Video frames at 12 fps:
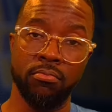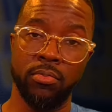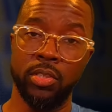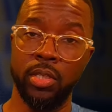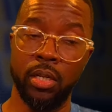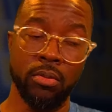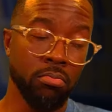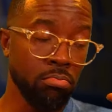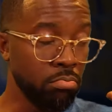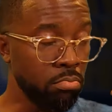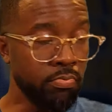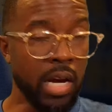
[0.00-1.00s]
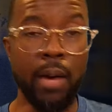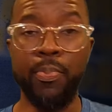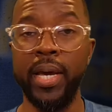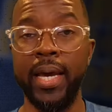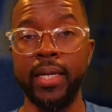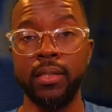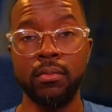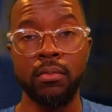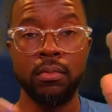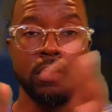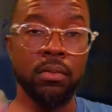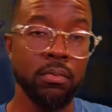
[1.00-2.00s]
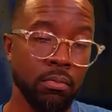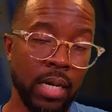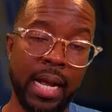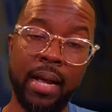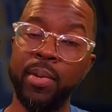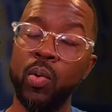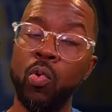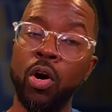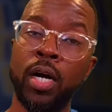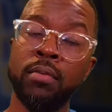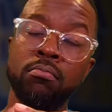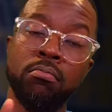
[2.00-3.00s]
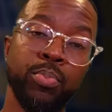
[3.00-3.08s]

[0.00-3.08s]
So my pick: Miami 1,